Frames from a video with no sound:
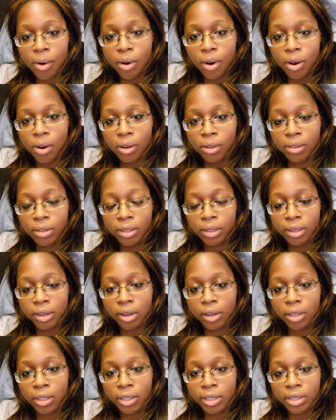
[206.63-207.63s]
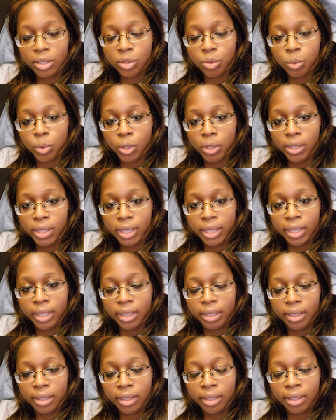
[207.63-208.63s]
hard the heart is
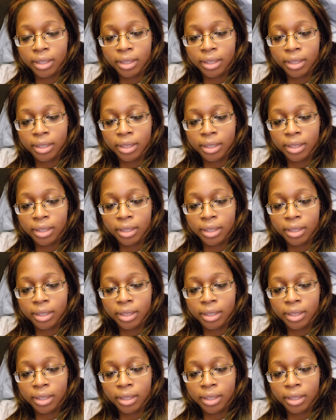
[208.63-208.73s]
working,